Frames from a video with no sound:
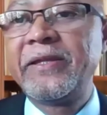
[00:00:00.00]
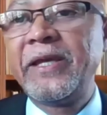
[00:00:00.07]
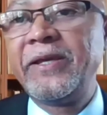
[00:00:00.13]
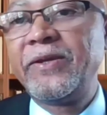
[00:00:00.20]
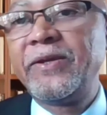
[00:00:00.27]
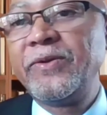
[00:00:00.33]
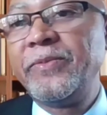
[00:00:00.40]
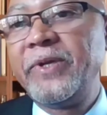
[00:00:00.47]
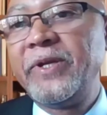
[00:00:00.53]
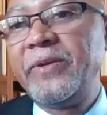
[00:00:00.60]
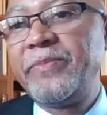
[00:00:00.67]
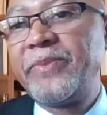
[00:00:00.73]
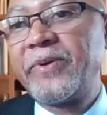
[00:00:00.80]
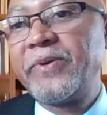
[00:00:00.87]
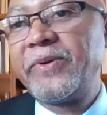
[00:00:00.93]
Thank you,
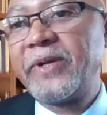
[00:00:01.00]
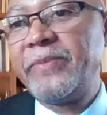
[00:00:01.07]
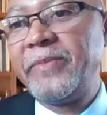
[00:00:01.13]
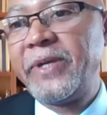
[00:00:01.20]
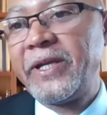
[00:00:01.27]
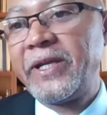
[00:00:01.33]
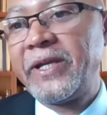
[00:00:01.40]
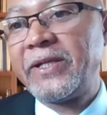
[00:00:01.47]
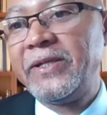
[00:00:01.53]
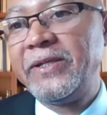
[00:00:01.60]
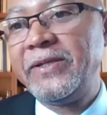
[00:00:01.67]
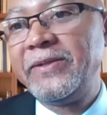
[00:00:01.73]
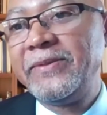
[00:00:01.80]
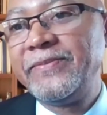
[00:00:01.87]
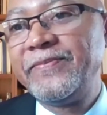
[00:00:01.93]
Madam Program
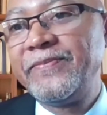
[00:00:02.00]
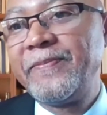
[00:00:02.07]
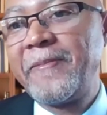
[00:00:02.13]
Director.